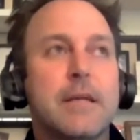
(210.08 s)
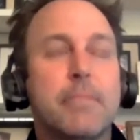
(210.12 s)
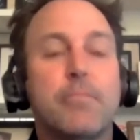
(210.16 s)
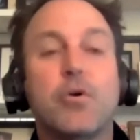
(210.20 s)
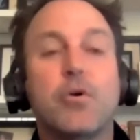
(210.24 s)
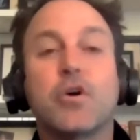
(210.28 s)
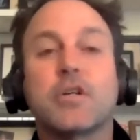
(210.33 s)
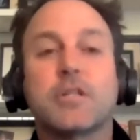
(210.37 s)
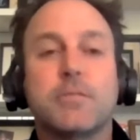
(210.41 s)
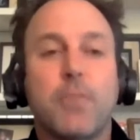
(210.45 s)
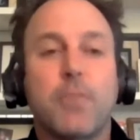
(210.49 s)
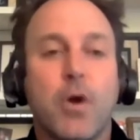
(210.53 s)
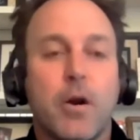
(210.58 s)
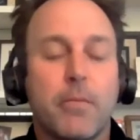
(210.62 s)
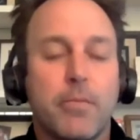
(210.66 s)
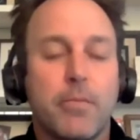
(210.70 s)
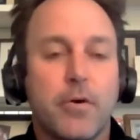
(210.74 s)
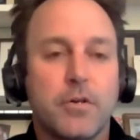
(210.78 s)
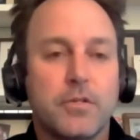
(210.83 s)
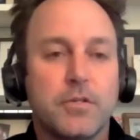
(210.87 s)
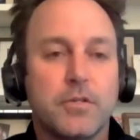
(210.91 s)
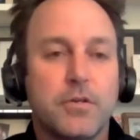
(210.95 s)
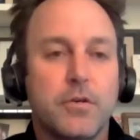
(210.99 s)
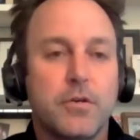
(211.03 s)
book smart
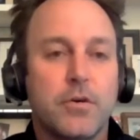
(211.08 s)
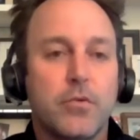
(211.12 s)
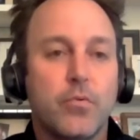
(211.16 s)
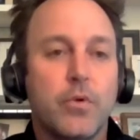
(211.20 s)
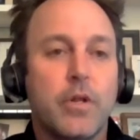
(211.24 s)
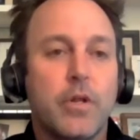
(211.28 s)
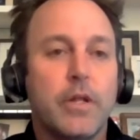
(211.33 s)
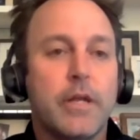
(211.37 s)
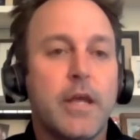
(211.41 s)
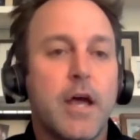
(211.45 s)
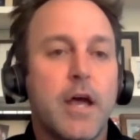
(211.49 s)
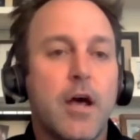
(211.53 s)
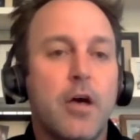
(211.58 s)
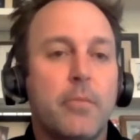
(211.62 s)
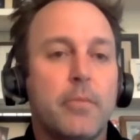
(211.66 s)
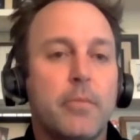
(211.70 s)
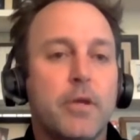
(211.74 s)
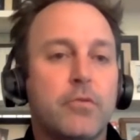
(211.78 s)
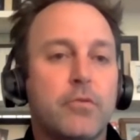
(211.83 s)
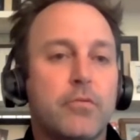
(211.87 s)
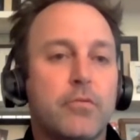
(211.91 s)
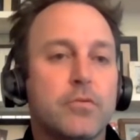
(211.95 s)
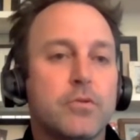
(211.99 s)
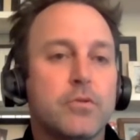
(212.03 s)
person who really helped
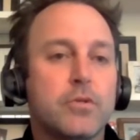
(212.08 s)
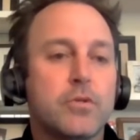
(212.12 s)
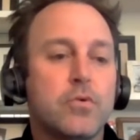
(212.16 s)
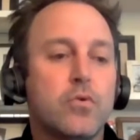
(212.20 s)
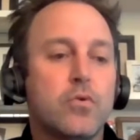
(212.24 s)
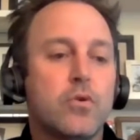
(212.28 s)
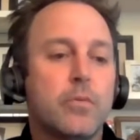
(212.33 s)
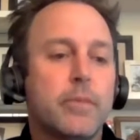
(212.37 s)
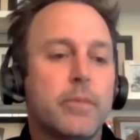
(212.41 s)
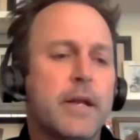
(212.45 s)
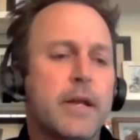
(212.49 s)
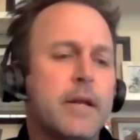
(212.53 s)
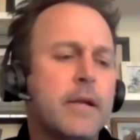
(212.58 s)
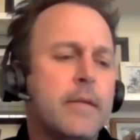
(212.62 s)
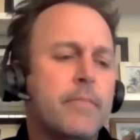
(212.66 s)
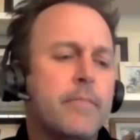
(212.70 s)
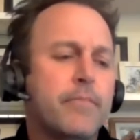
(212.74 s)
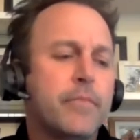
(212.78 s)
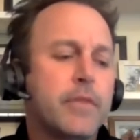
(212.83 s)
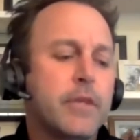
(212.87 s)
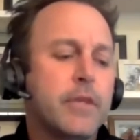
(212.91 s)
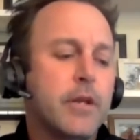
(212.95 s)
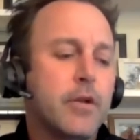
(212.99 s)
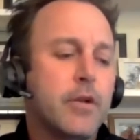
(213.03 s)
me through school. But,
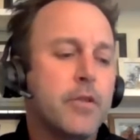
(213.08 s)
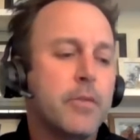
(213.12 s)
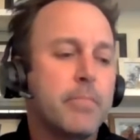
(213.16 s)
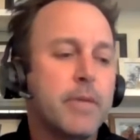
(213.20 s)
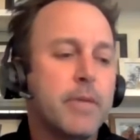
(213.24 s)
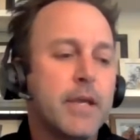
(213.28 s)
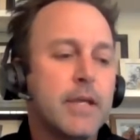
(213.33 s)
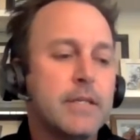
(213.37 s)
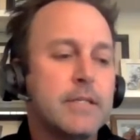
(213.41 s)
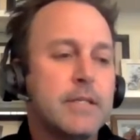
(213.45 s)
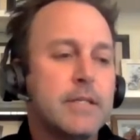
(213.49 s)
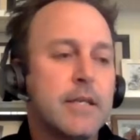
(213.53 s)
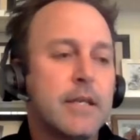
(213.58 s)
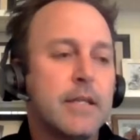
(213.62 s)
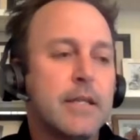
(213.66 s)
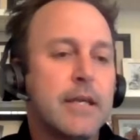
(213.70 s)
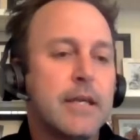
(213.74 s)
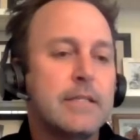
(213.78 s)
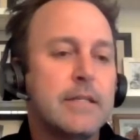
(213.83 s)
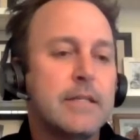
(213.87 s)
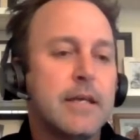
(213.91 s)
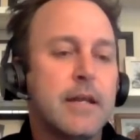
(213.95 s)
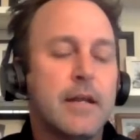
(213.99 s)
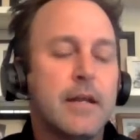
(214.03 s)
the biggest thing
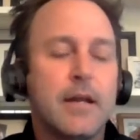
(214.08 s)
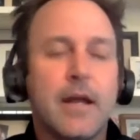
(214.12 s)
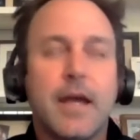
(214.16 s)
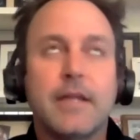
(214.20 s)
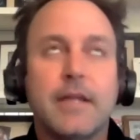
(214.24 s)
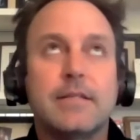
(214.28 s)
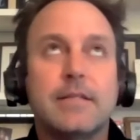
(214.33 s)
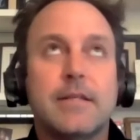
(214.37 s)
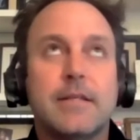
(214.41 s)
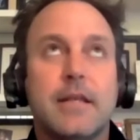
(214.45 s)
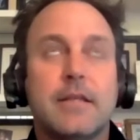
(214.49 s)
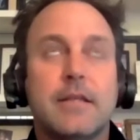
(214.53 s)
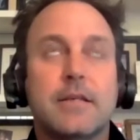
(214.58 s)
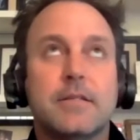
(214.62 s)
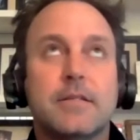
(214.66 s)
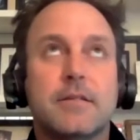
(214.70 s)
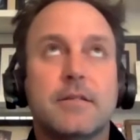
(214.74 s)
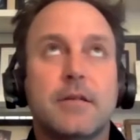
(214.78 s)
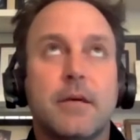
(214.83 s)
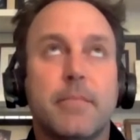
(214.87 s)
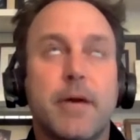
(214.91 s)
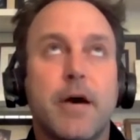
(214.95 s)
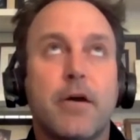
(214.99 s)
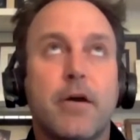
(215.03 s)
they did, and I say
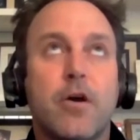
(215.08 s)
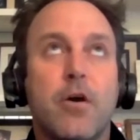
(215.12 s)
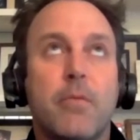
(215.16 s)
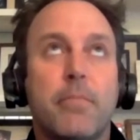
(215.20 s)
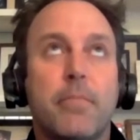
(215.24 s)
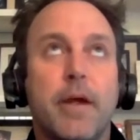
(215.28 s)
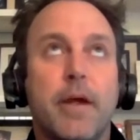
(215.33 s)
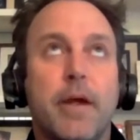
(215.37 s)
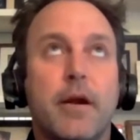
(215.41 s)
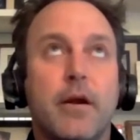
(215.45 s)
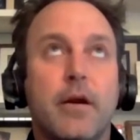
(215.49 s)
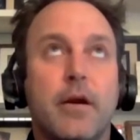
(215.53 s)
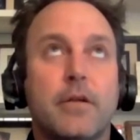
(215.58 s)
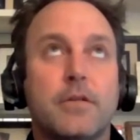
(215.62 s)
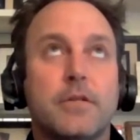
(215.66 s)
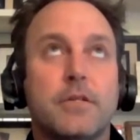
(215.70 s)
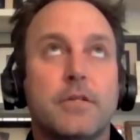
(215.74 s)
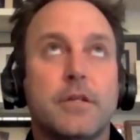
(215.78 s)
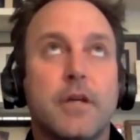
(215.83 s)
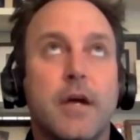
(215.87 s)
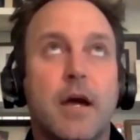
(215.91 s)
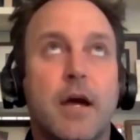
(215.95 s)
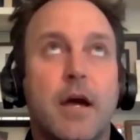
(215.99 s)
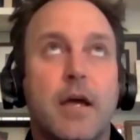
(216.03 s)
this about all
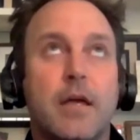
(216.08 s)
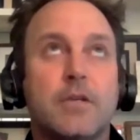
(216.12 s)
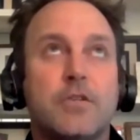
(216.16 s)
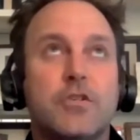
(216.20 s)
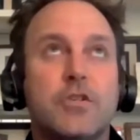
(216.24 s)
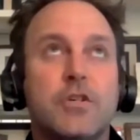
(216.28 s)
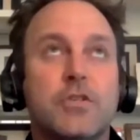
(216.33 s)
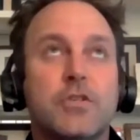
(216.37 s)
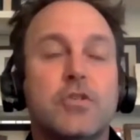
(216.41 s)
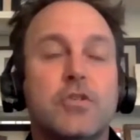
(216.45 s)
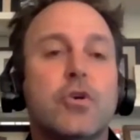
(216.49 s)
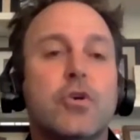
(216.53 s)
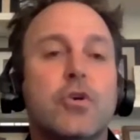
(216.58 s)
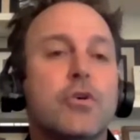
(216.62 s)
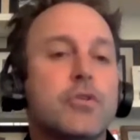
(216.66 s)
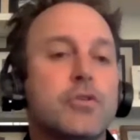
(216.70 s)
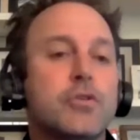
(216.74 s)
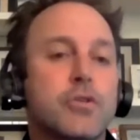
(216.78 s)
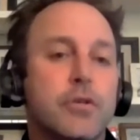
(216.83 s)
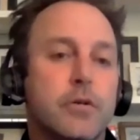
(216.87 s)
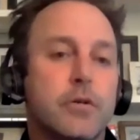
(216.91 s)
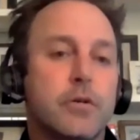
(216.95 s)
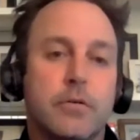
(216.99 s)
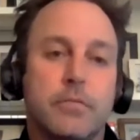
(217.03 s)
parents, is just
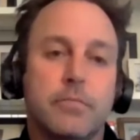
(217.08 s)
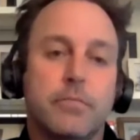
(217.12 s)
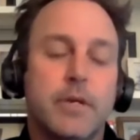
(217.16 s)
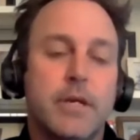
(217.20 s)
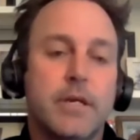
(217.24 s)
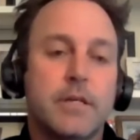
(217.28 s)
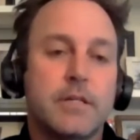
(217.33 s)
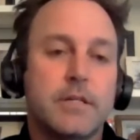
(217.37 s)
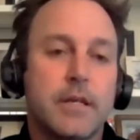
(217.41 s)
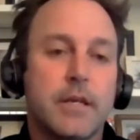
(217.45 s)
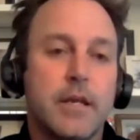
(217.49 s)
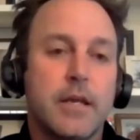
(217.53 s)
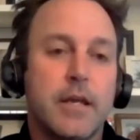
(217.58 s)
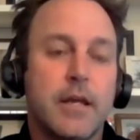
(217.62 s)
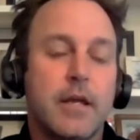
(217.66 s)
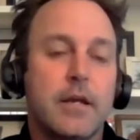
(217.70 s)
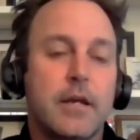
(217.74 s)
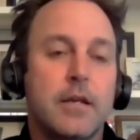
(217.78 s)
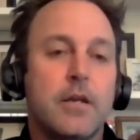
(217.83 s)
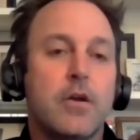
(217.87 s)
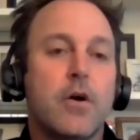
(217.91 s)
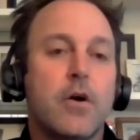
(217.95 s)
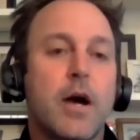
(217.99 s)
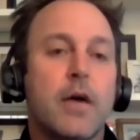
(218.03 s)
nurtured me as a
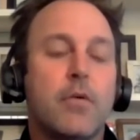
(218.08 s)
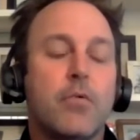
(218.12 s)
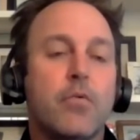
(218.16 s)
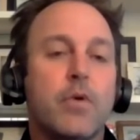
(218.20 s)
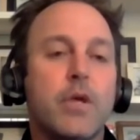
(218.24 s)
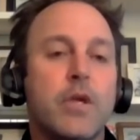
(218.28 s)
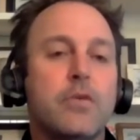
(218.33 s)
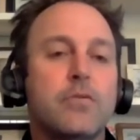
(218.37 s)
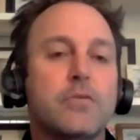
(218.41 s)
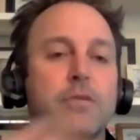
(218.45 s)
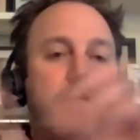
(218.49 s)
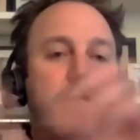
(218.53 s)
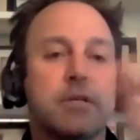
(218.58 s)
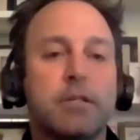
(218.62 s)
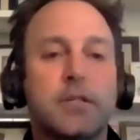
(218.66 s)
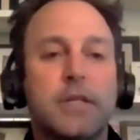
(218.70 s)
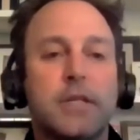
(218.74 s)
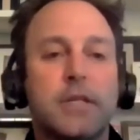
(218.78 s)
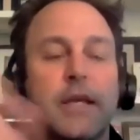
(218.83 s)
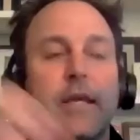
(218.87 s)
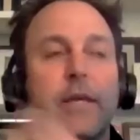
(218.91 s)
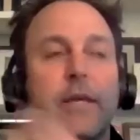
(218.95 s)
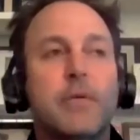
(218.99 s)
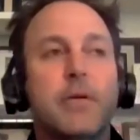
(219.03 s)
kid. We use this
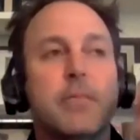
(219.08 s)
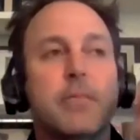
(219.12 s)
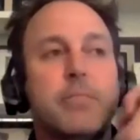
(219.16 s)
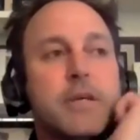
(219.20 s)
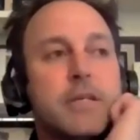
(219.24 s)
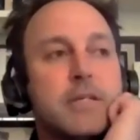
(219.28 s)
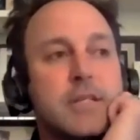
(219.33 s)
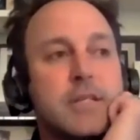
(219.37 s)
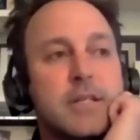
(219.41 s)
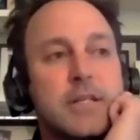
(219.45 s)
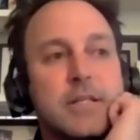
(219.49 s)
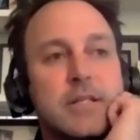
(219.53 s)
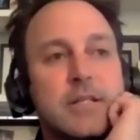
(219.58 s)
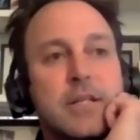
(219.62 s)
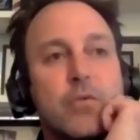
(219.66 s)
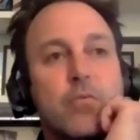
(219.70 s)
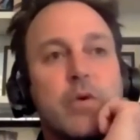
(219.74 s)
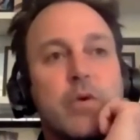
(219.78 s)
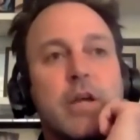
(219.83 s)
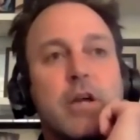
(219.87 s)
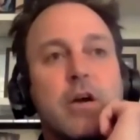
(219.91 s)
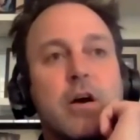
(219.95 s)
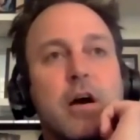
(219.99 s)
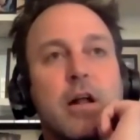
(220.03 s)
theme in business that
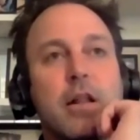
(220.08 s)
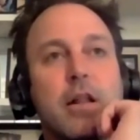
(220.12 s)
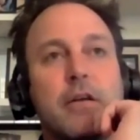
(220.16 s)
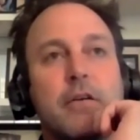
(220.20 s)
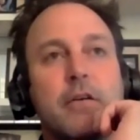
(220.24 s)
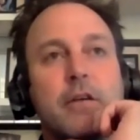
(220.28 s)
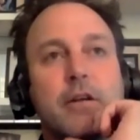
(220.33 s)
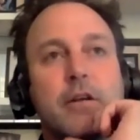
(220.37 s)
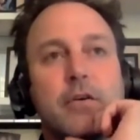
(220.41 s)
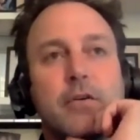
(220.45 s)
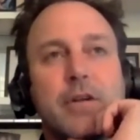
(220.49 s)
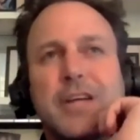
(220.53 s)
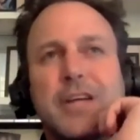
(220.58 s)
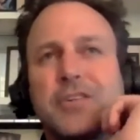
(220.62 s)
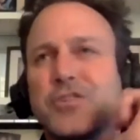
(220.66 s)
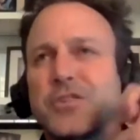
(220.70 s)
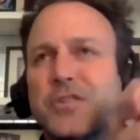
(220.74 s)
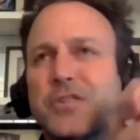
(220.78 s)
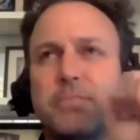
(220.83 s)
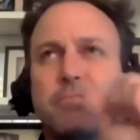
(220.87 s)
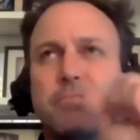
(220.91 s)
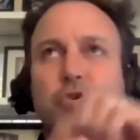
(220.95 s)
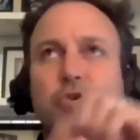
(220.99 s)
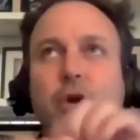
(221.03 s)
we call it, not
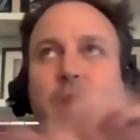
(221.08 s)
just